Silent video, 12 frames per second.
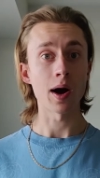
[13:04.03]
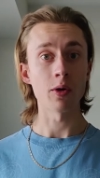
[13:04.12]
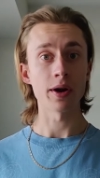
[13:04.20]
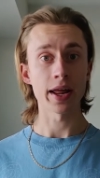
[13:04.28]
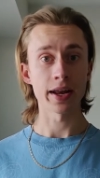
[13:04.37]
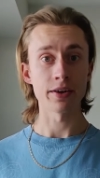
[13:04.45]

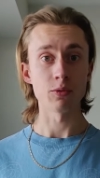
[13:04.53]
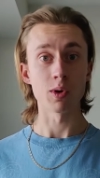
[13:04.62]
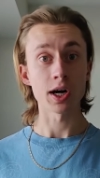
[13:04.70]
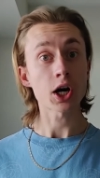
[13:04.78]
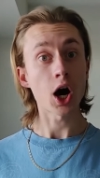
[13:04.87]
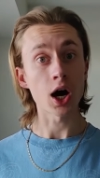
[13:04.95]
out and
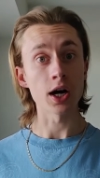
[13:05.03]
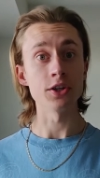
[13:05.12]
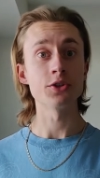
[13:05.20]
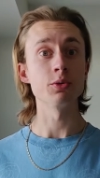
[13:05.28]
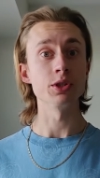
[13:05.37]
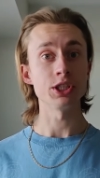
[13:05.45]
work hard
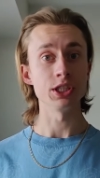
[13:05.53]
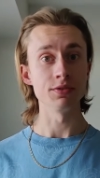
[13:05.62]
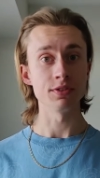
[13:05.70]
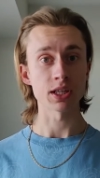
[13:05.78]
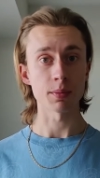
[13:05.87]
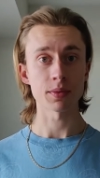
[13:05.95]
to achieve
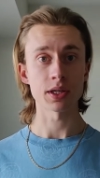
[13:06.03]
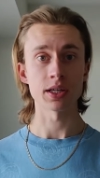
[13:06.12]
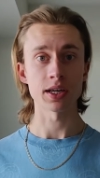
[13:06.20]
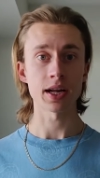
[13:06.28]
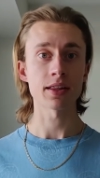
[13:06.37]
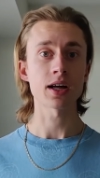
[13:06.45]
something.
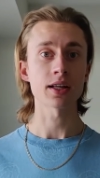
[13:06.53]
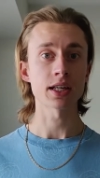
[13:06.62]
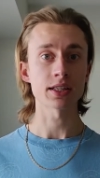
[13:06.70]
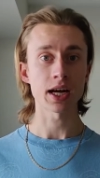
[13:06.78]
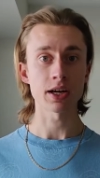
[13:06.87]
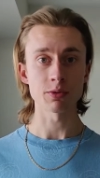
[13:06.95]
And I thought
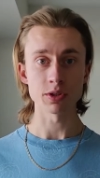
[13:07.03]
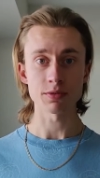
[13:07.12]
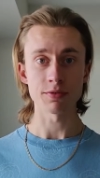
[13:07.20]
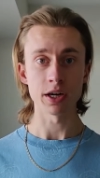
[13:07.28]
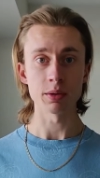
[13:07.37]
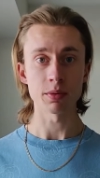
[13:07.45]
that that was
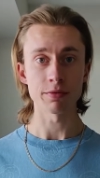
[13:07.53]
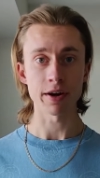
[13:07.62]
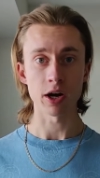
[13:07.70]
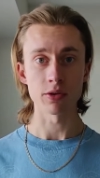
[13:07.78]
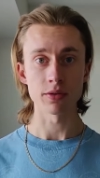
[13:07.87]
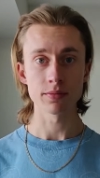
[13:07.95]
very
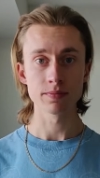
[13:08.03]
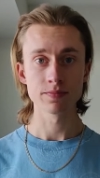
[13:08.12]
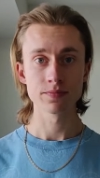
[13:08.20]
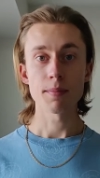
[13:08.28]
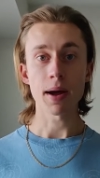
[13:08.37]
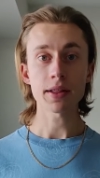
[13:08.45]
profound.
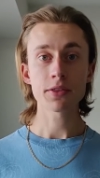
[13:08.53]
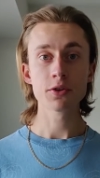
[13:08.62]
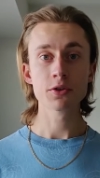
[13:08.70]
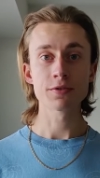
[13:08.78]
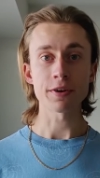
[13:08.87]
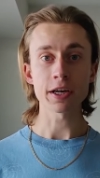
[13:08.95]

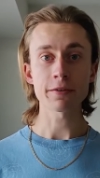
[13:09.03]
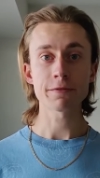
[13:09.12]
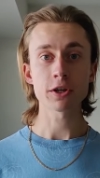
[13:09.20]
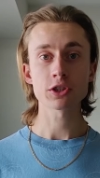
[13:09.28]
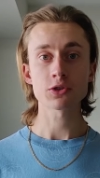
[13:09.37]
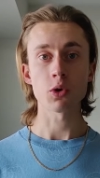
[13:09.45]
Matthew's very
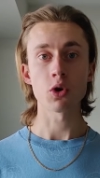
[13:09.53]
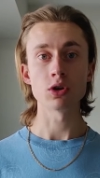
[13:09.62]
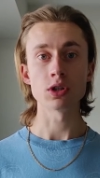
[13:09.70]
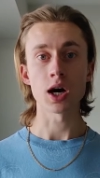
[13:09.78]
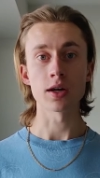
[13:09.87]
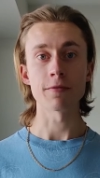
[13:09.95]
first
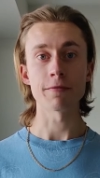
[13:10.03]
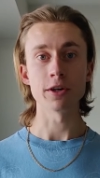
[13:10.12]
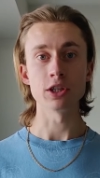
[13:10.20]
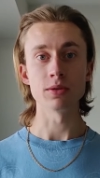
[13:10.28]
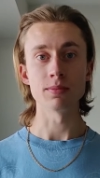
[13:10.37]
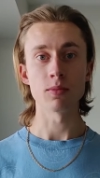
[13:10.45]
role on
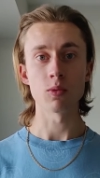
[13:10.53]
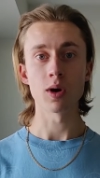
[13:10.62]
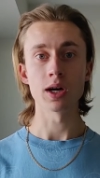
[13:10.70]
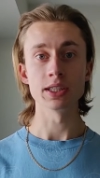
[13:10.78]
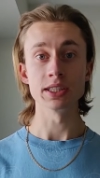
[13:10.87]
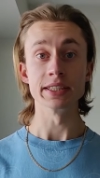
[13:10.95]
film
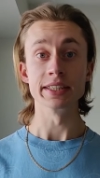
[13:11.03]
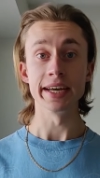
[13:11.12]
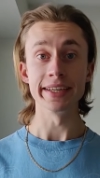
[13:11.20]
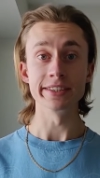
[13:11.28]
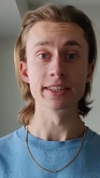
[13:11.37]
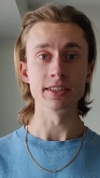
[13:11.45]
was in
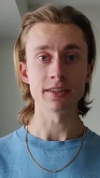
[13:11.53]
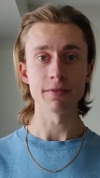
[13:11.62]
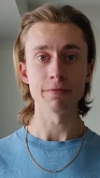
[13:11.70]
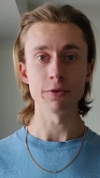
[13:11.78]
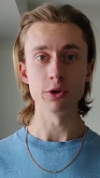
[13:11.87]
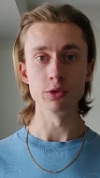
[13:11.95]
Dazed and
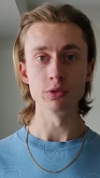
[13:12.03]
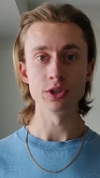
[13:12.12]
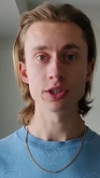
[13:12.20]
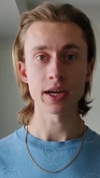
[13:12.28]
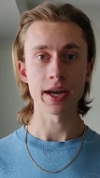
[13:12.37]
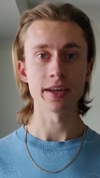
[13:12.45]

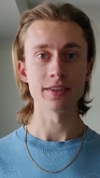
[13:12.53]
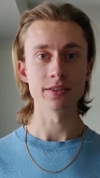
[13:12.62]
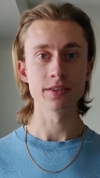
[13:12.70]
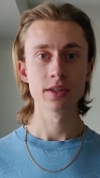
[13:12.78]
Confused. And